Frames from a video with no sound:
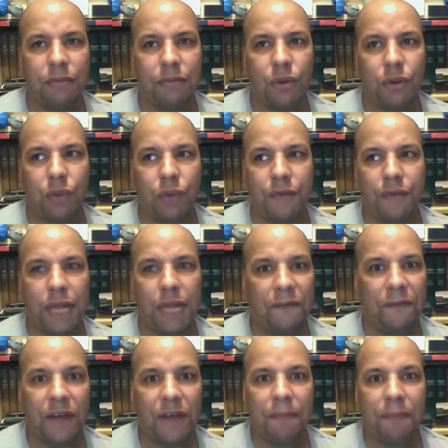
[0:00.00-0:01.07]
but with the
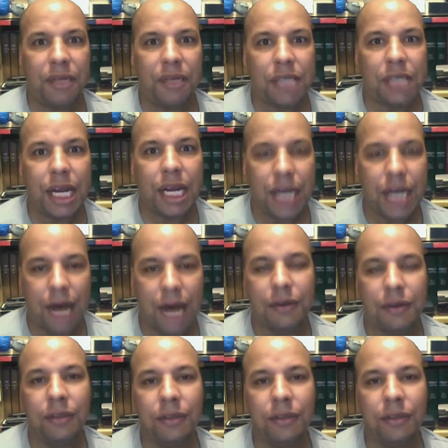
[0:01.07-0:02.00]
fun bits taken out.